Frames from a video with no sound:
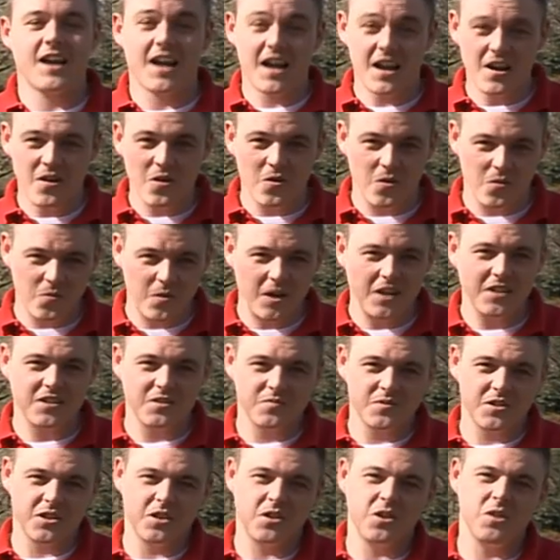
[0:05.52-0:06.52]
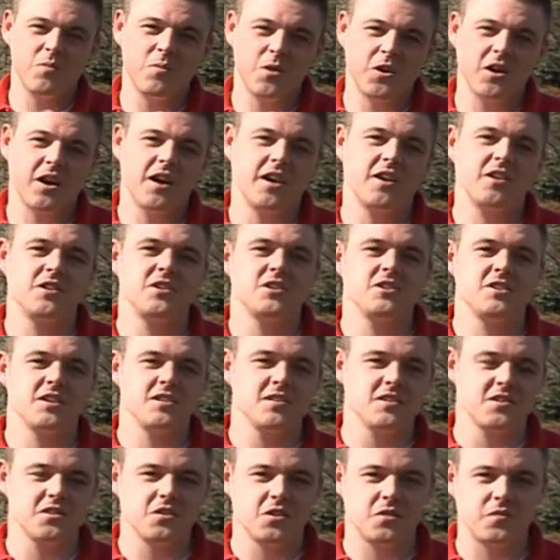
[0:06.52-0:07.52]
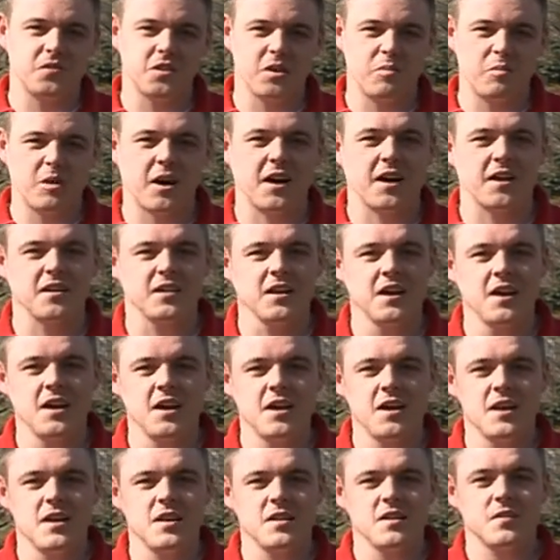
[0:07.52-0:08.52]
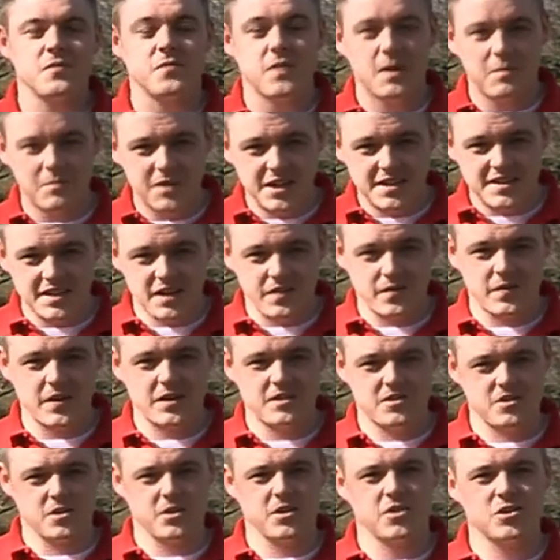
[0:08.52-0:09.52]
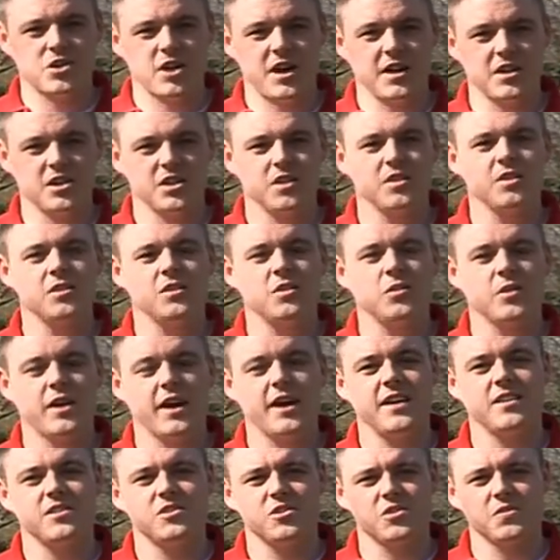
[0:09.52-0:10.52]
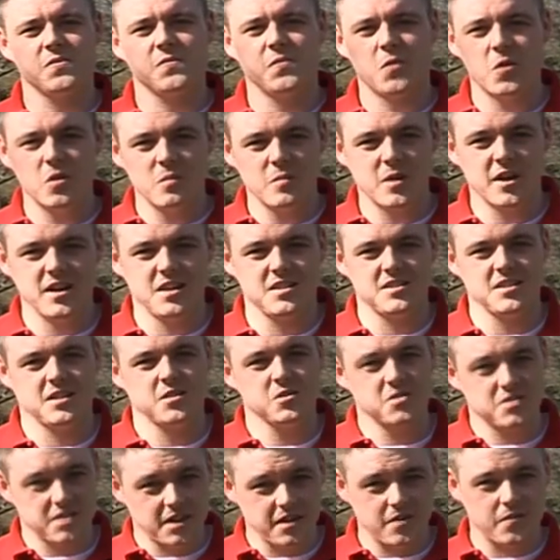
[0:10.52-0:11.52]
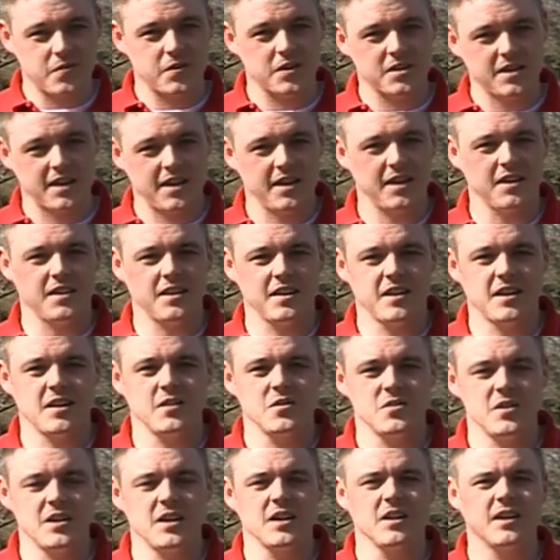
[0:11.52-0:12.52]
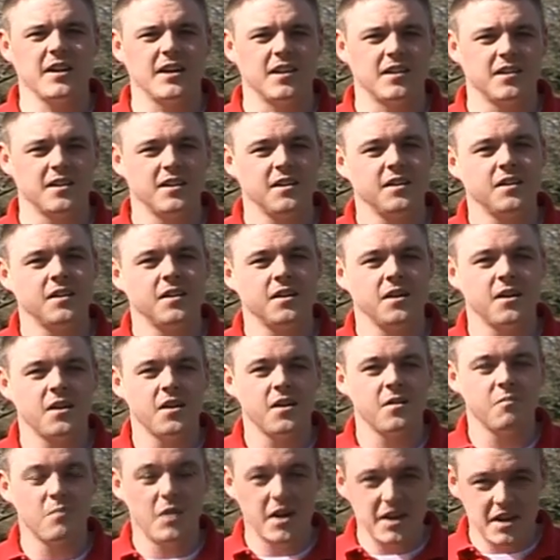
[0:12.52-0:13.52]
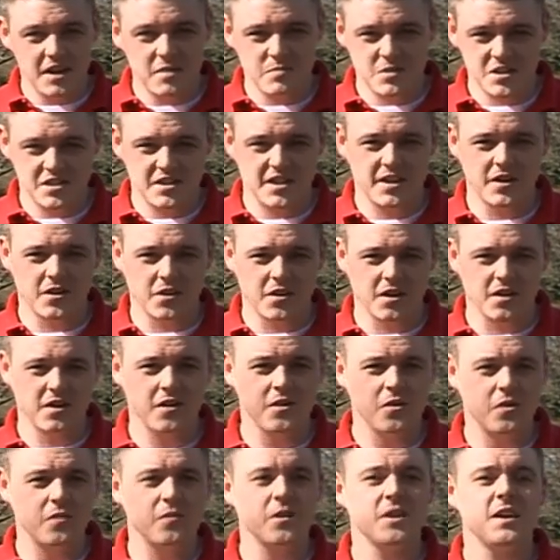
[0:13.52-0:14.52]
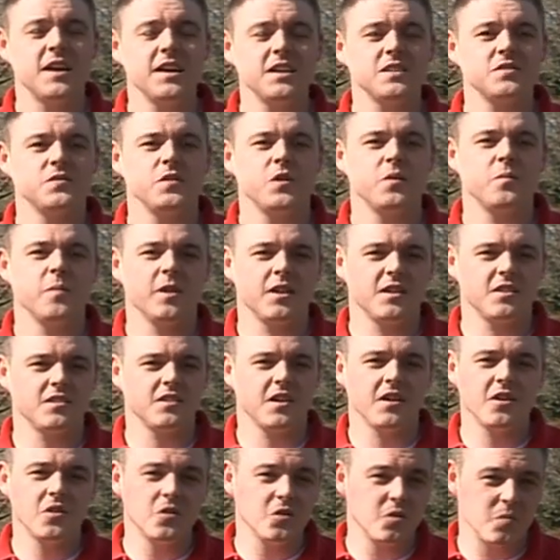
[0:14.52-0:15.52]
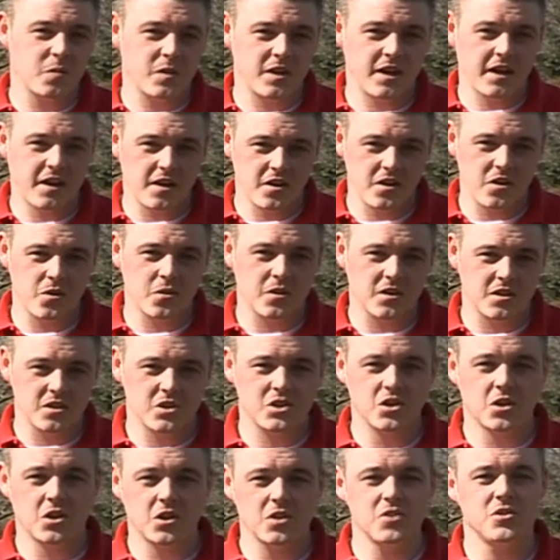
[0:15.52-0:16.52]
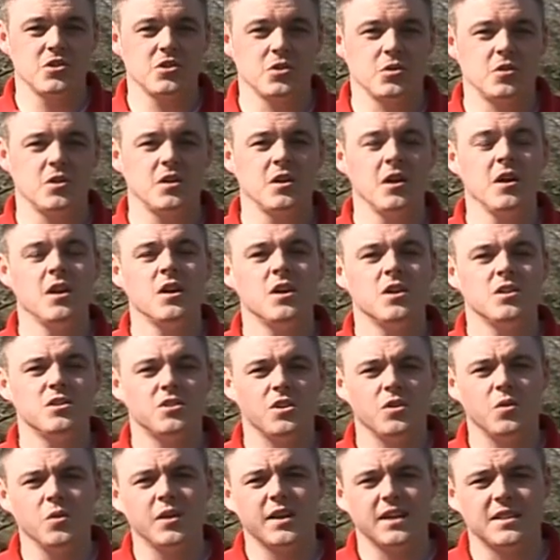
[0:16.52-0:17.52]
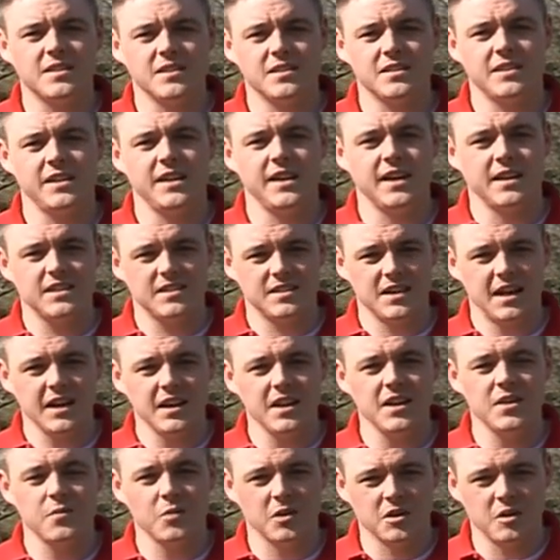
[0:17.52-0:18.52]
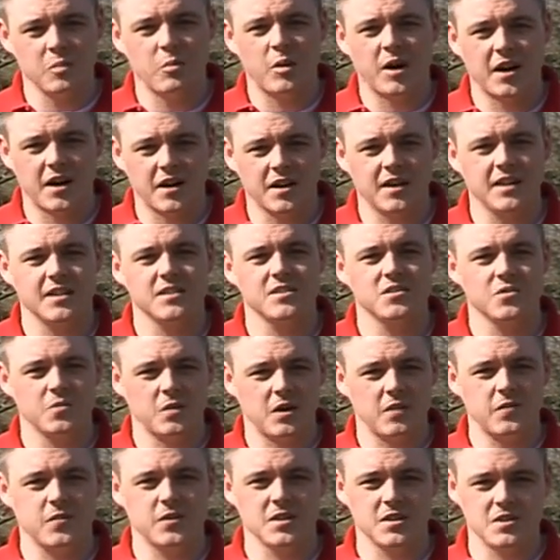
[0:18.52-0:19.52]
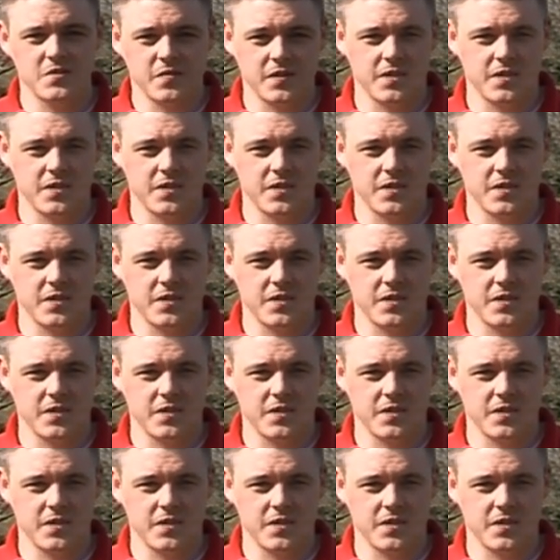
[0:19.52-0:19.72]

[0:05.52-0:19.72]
Hello and welcome to Lullymore Heritage and Discovery Park, the family day visitor attraction located just four miles outside of Rathangan in County Kildare. My name is Kieran and over the next few minutes I'm going to be taking you on a short tour so you'll get to see exactly what the park has to offer its